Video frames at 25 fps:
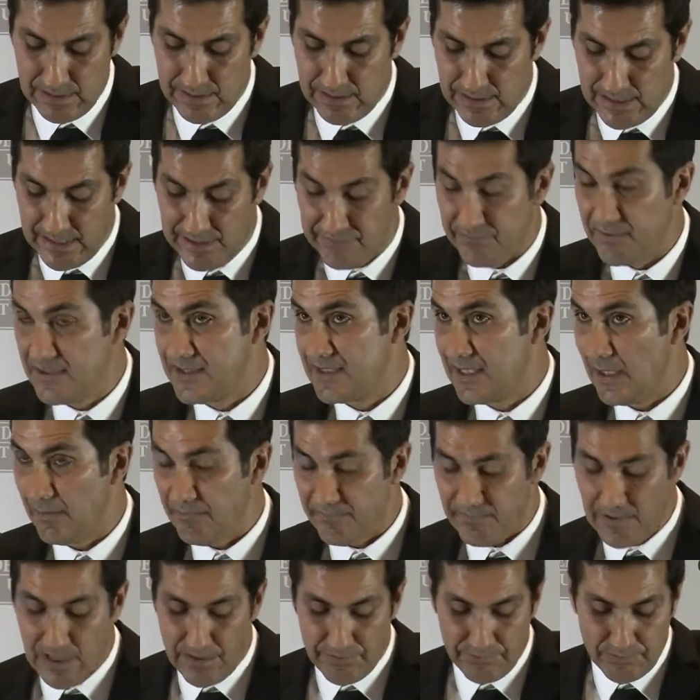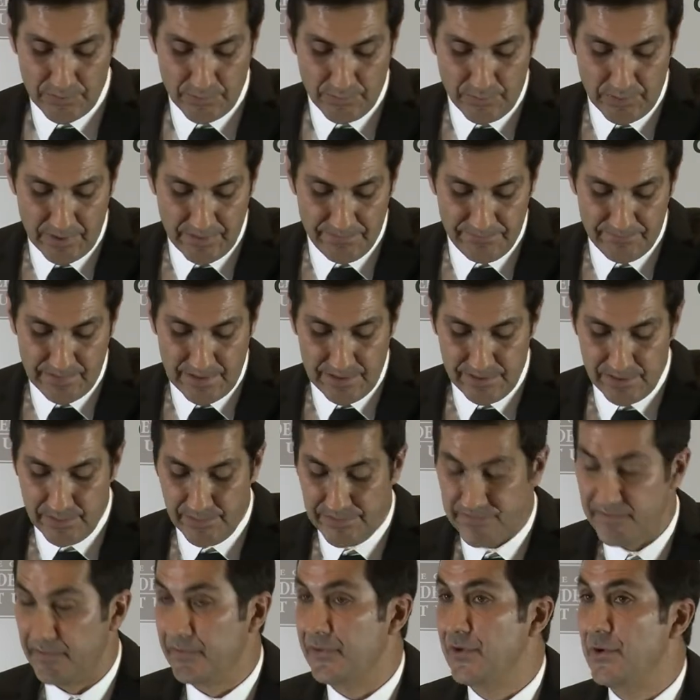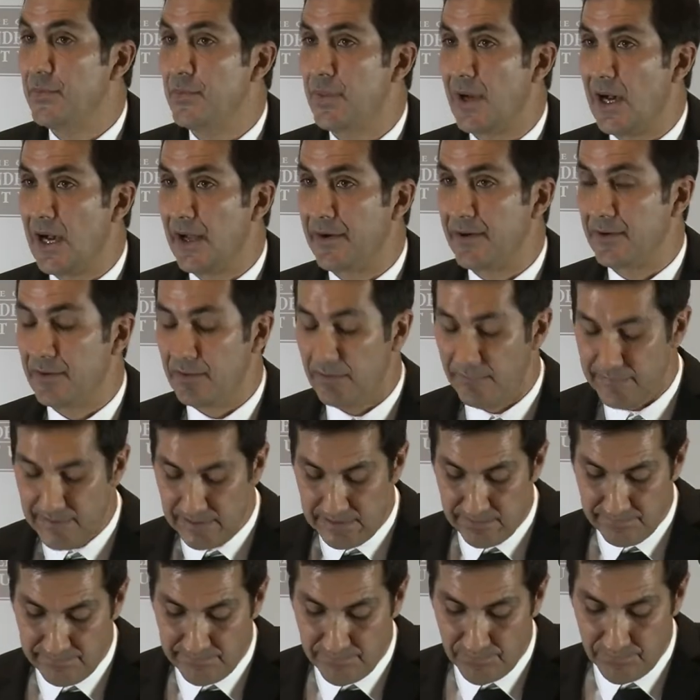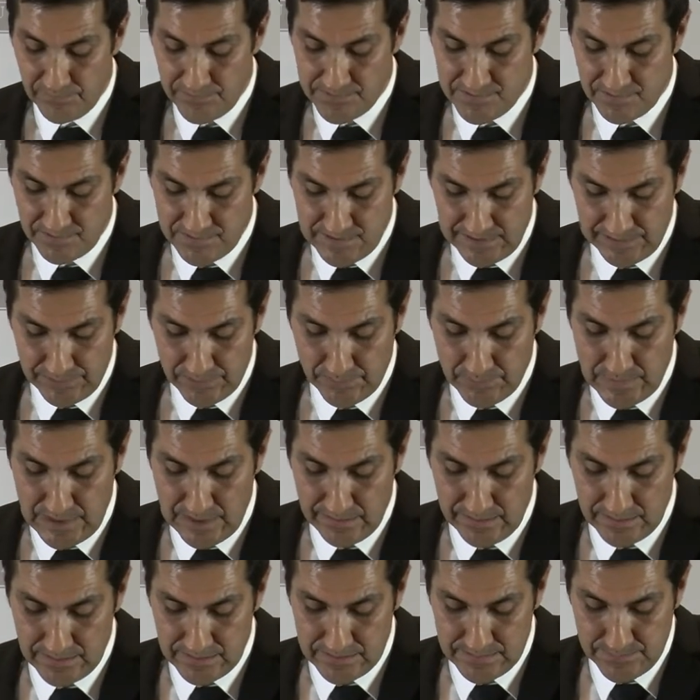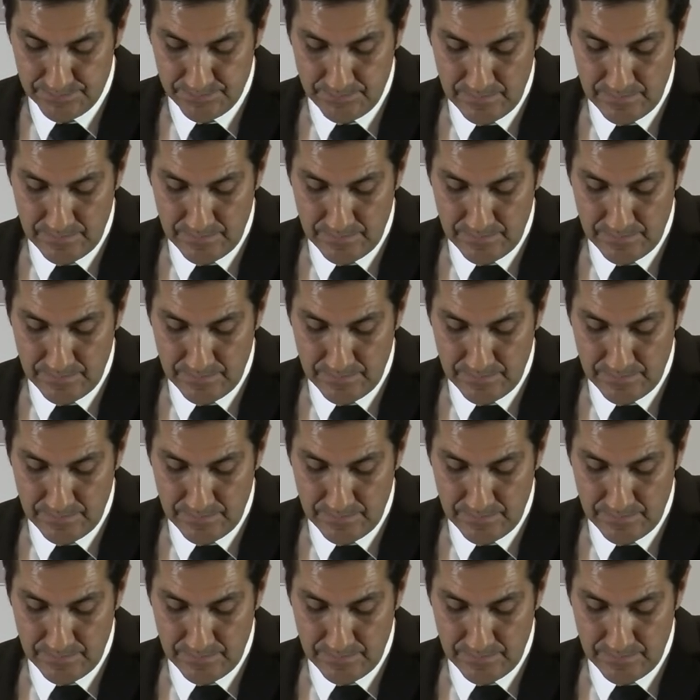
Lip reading: either a stepfather or boyfriend who is a new partner of their divorced or single mothers.